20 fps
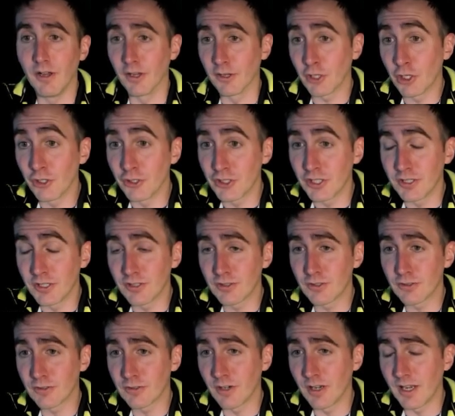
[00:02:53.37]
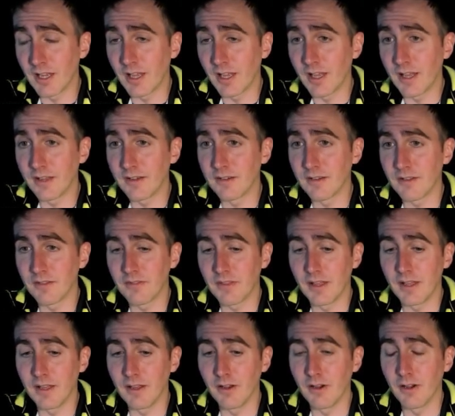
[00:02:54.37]
Cushing's triad.
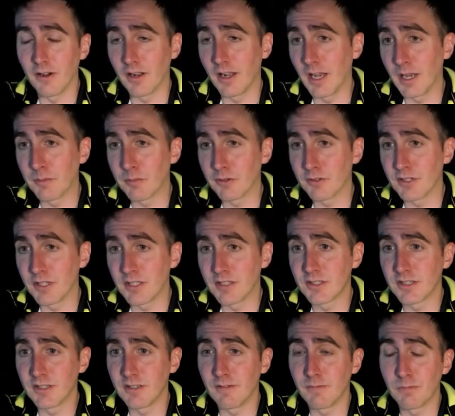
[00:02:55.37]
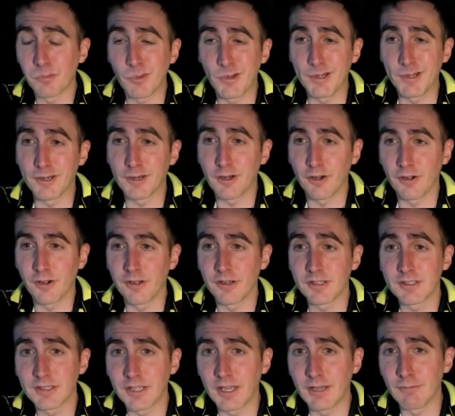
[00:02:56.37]
They are hypertensive,
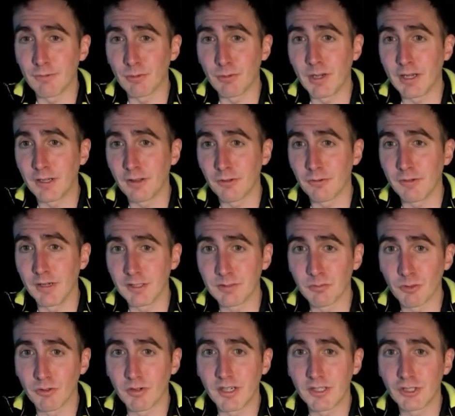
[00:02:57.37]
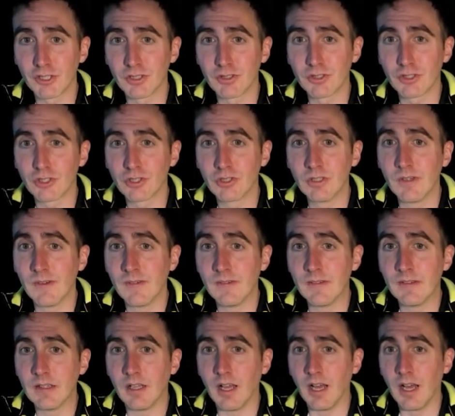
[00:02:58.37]
bradycardic. They have irregular respirations.
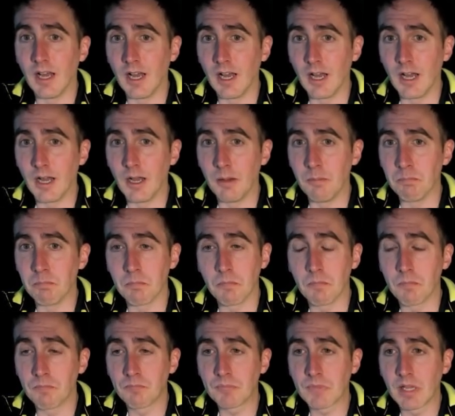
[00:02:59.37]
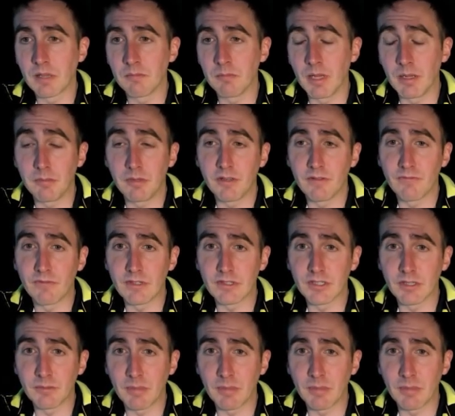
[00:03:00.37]
Maybe if it's a